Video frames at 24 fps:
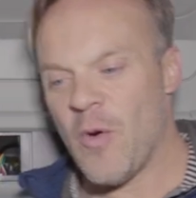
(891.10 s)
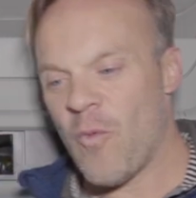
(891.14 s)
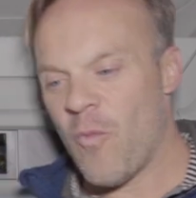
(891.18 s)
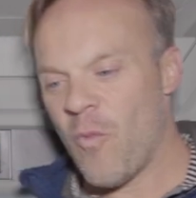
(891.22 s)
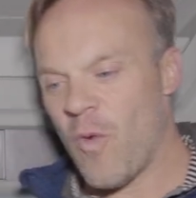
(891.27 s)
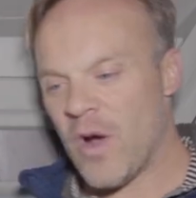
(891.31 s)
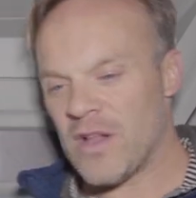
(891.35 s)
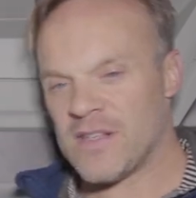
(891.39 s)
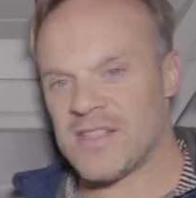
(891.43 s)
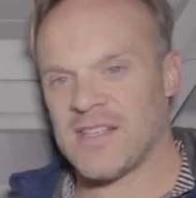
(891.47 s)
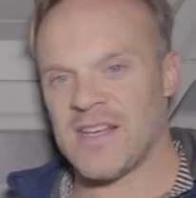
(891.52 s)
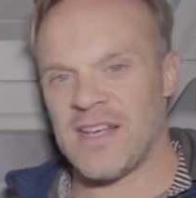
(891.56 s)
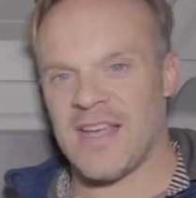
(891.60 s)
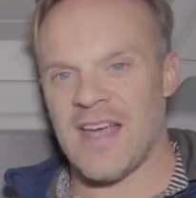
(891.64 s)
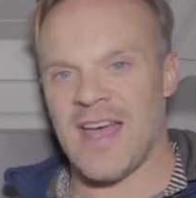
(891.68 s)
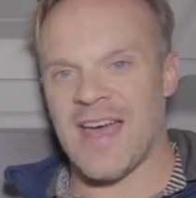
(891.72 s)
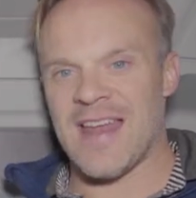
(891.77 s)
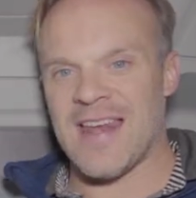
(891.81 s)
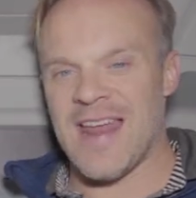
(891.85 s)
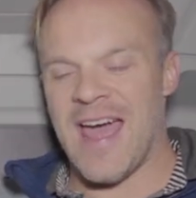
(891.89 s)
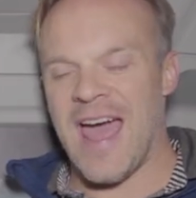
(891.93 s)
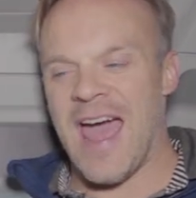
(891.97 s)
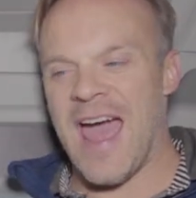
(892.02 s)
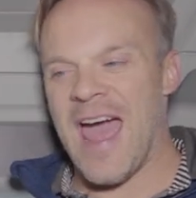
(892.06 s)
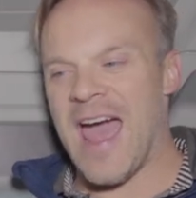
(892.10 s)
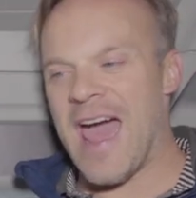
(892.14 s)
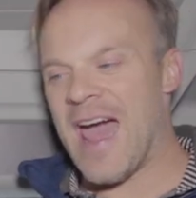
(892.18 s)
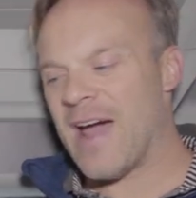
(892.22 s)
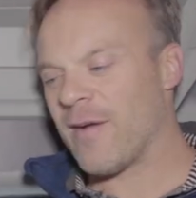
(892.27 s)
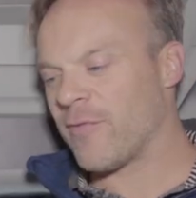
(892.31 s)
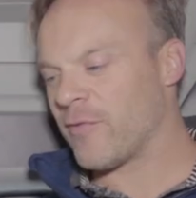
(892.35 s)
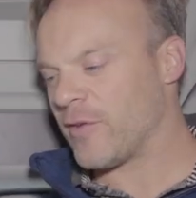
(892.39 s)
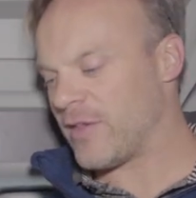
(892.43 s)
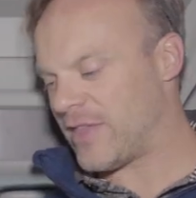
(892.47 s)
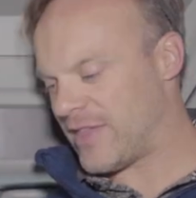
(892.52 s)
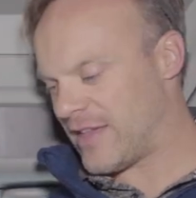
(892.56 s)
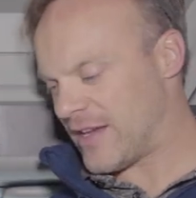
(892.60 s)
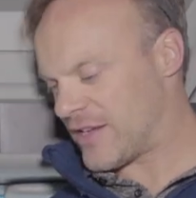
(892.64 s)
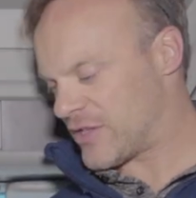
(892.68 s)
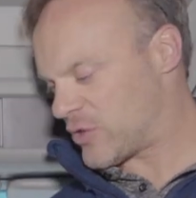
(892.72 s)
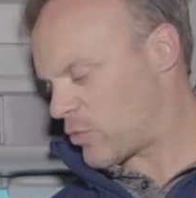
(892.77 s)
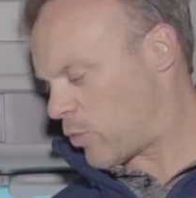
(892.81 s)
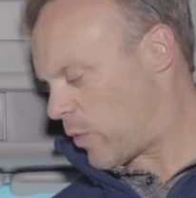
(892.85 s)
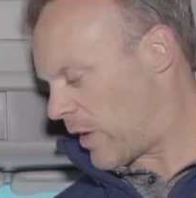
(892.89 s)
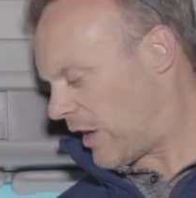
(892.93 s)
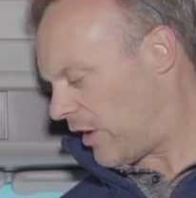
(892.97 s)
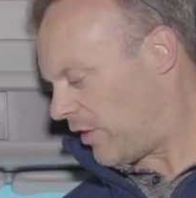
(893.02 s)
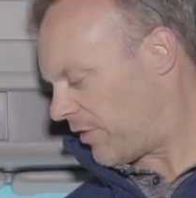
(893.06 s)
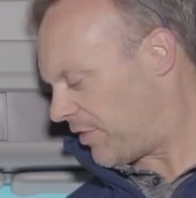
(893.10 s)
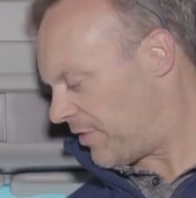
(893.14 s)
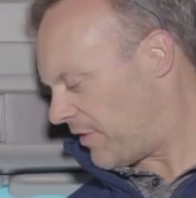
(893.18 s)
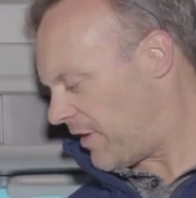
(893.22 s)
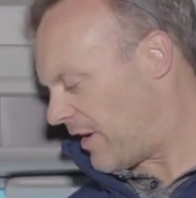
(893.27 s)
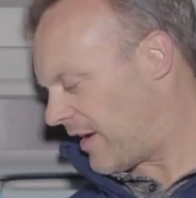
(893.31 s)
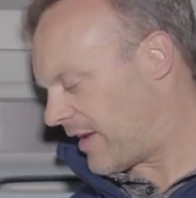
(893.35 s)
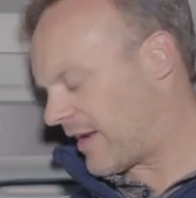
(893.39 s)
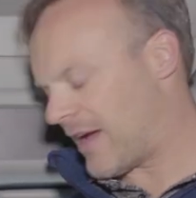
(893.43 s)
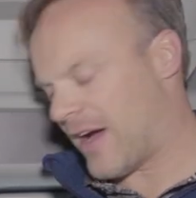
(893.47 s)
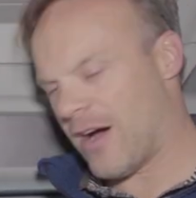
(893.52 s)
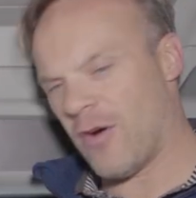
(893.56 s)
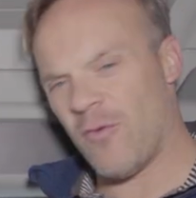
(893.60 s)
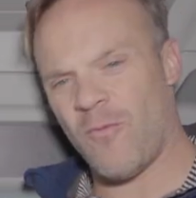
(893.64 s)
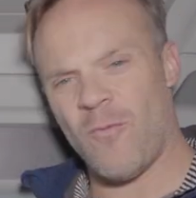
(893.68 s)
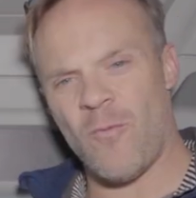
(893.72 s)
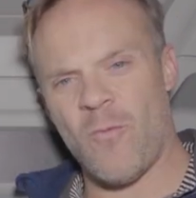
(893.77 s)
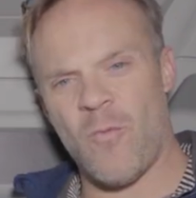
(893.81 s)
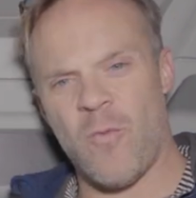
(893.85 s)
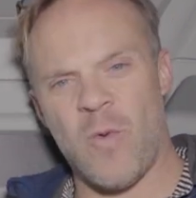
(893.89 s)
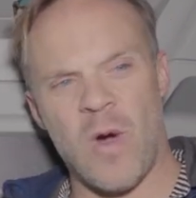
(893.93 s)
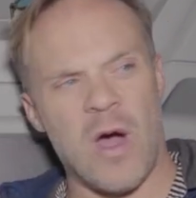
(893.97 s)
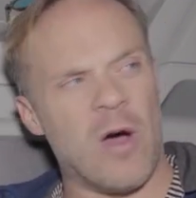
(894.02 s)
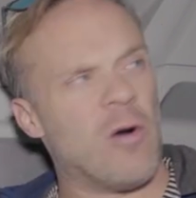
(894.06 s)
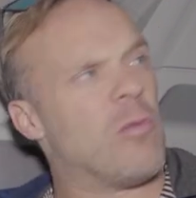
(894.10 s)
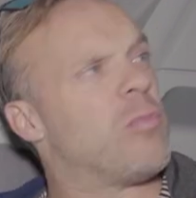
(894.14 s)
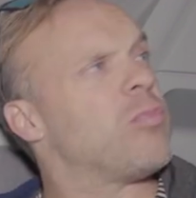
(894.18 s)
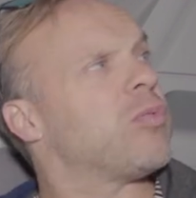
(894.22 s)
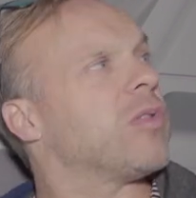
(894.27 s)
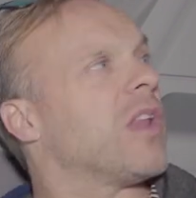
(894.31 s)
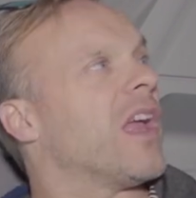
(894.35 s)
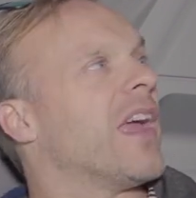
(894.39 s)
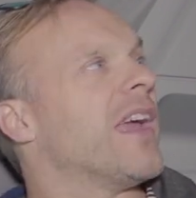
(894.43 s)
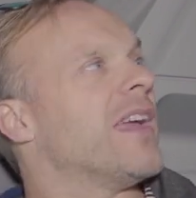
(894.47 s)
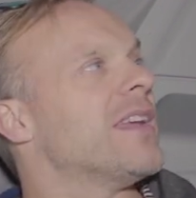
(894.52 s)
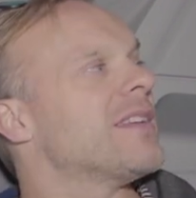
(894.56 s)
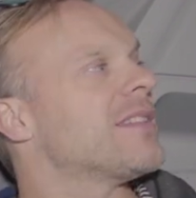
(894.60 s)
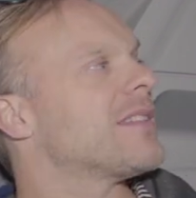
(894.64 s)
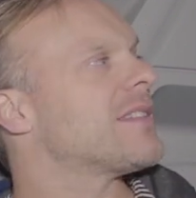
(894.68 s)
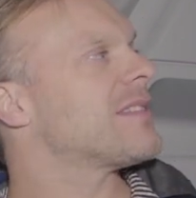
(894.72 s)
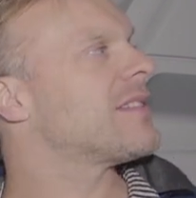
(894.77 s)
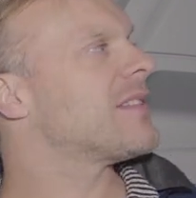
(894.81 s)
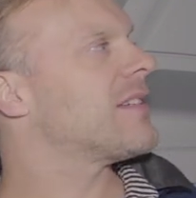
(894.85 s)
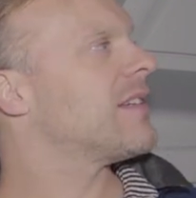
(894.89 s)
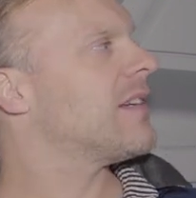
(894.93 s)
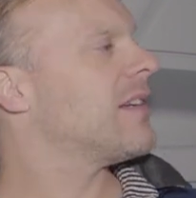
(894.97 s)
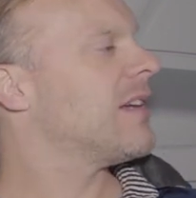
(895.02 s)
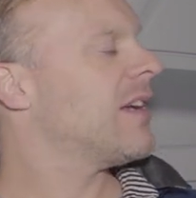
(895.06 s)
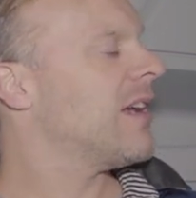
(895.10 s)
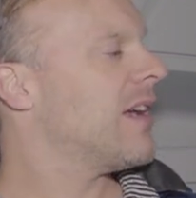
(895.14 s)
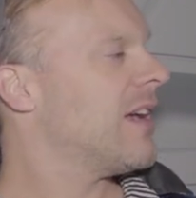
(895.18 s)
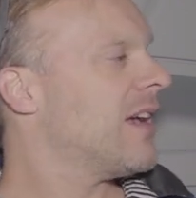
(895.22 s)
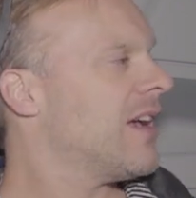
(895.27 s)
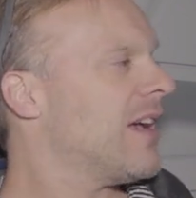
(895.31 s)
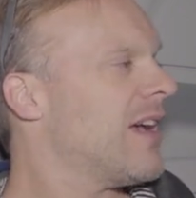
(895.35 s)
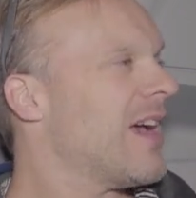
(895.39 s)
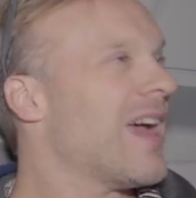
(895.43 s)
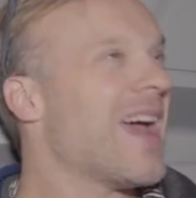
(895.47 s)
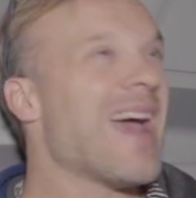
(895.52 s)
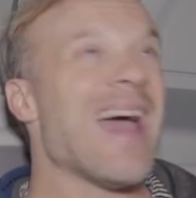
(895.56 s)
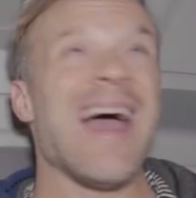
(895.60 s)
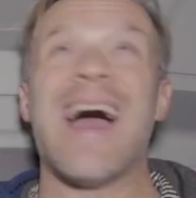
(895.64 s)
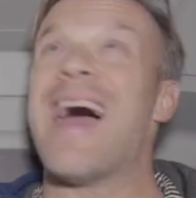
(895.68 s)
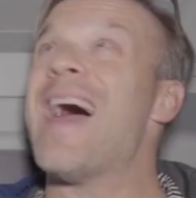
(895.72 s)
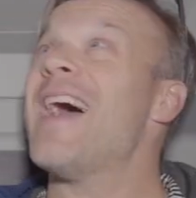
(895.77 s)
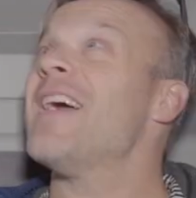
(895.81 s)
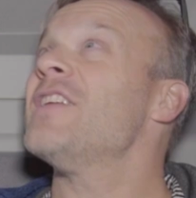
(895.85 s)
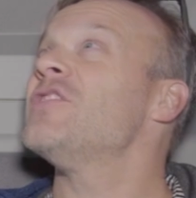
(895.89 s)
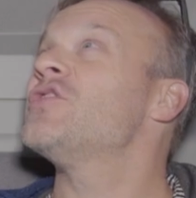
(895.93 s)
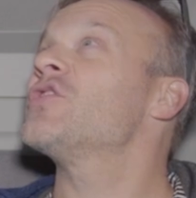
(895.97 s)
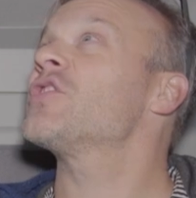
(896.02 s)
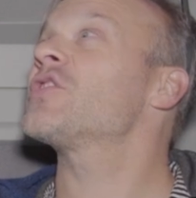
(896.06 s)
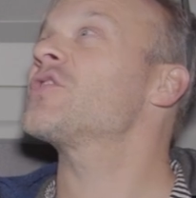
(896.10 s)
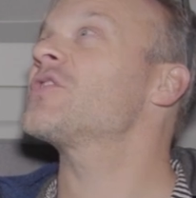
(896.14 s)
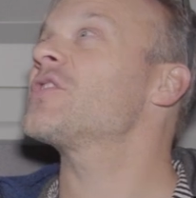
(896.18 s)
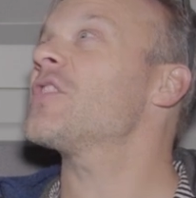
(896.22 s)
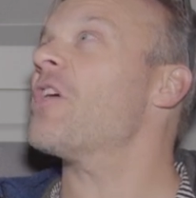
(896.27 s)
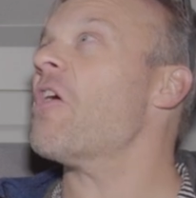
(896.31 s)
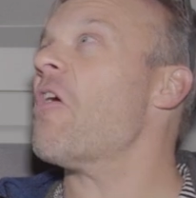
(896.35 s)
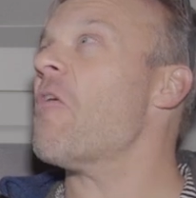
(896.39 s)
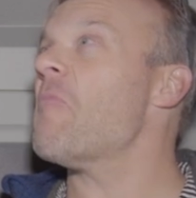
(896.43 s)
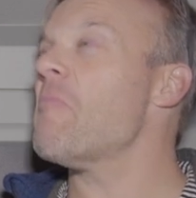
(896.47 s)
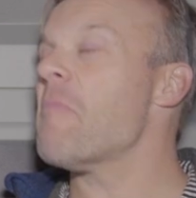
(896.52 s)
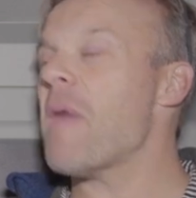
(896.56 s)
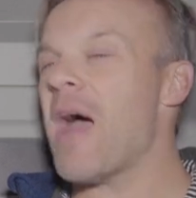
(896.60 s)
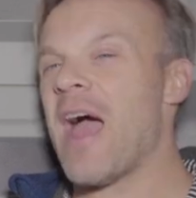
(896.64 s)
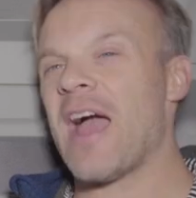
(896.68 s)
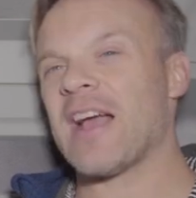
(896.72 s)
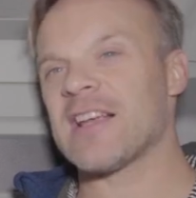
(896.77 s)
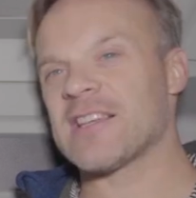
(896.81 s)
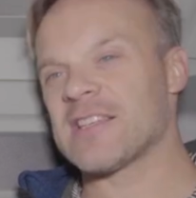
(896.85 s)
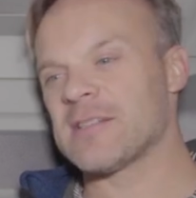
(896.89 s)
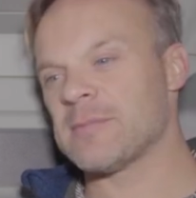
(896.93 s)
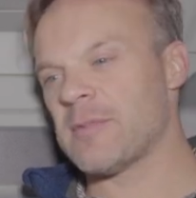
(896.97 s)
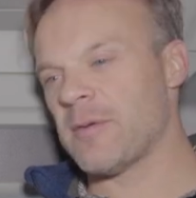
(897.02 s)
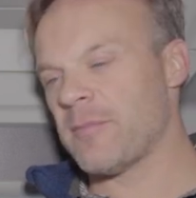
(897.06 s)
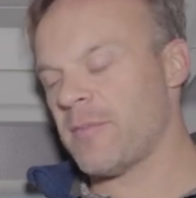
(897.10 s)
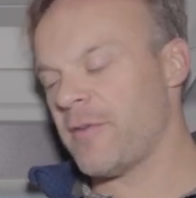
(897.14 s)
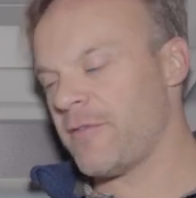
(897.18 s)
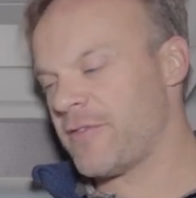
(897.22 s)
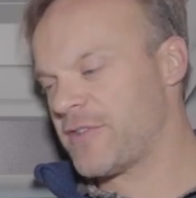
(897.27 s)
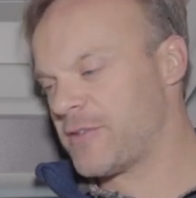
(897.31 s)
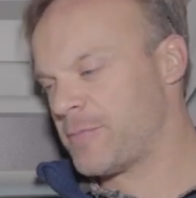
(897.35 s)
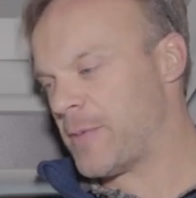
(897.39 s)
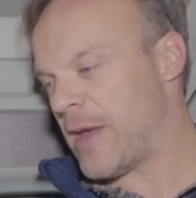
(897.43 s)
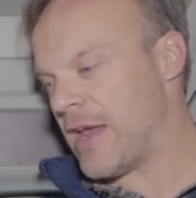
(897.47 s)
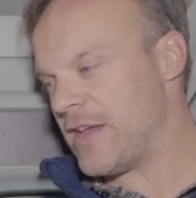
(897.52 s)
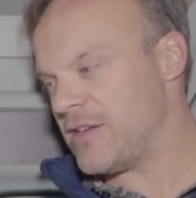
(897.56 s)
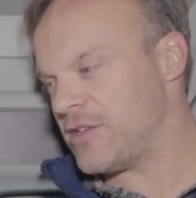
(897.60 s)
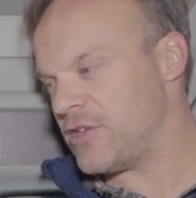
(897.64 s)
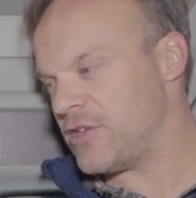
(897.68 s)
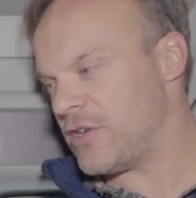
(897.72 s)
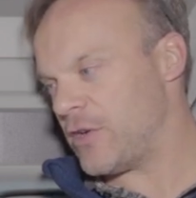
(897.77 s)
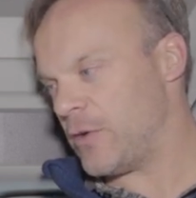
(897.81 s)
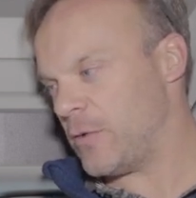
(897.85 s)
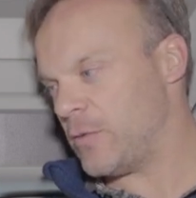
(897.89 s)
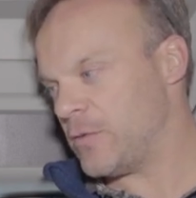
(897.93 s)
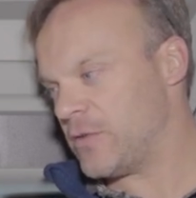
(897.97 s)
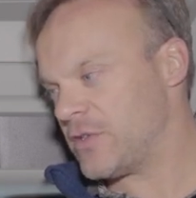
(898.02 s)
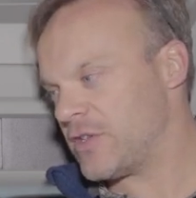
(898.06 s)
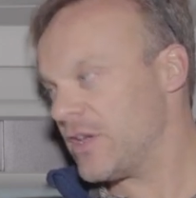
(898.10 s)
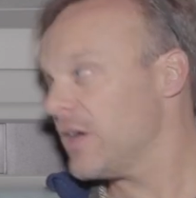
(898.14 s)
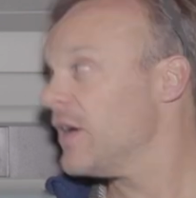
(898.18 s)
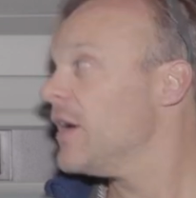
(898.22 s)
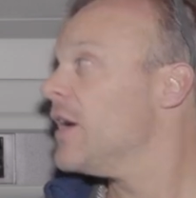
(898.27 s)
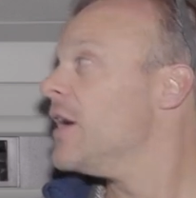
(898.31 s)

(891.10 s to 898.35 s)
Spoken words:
Once again, everything's well thought out, well placed, and just a maximum of space used.